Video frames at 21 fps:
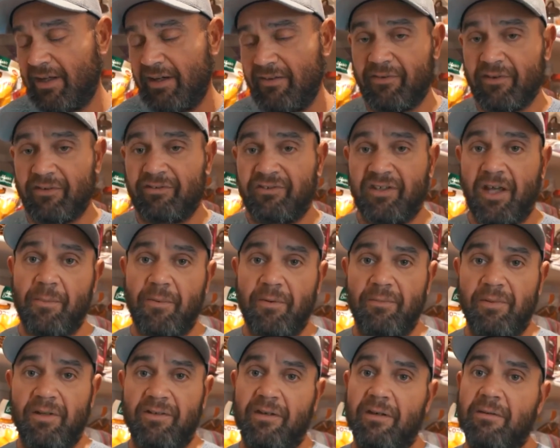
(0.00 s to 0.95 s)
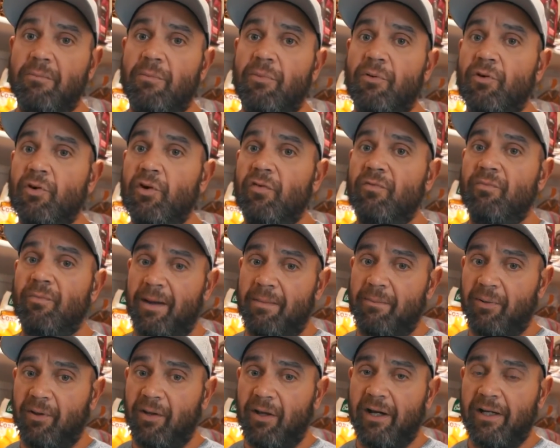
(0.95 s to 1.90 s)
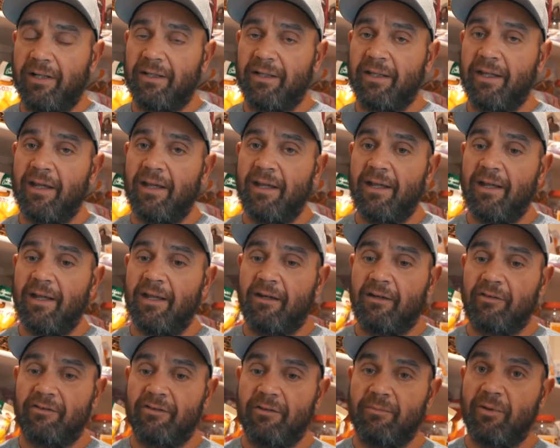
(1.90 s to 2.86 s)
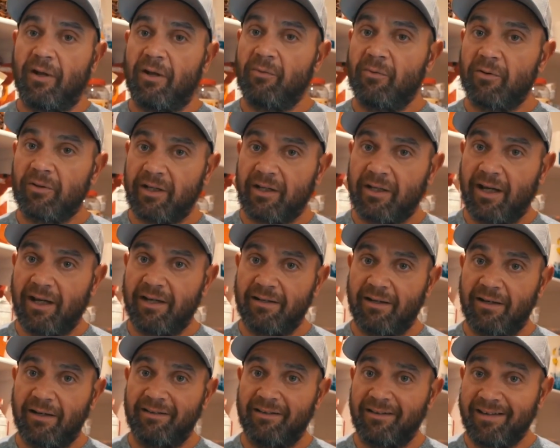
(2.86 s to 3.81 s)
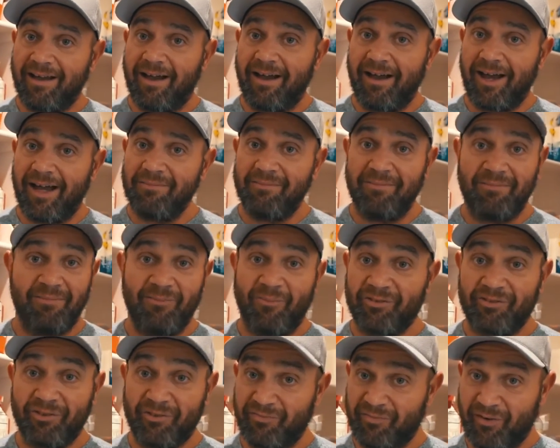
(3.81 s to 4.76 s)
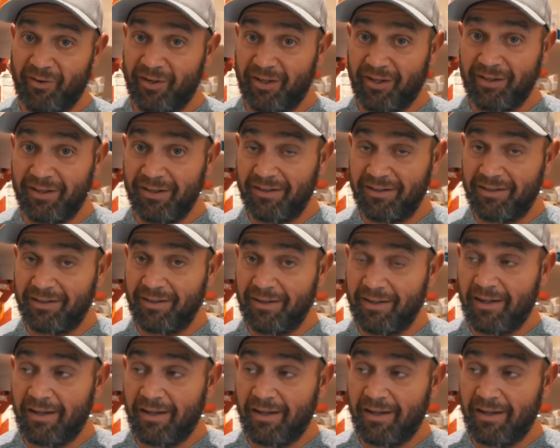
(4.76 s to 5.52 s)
If the supplements improve my blood, because the blood work I got done at the time wasn't very good,